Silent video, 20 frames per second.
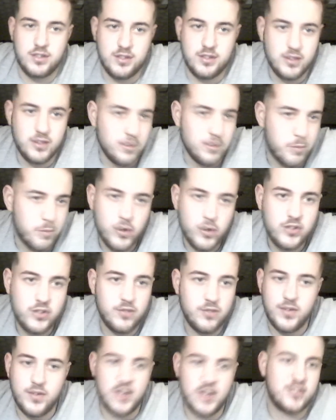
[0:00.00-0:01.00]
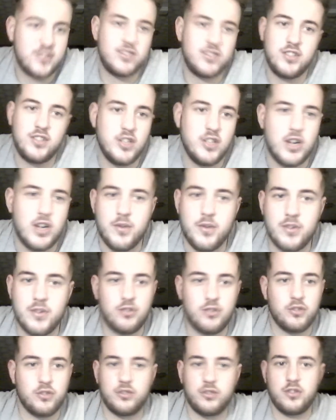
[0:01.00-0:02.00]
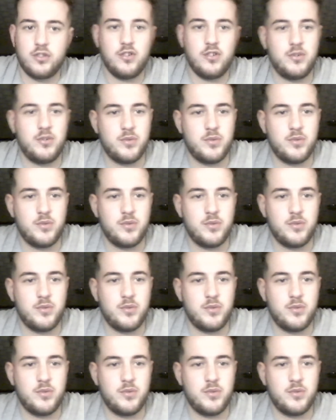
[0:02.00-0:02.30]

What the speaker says: The point of this, you know, is just to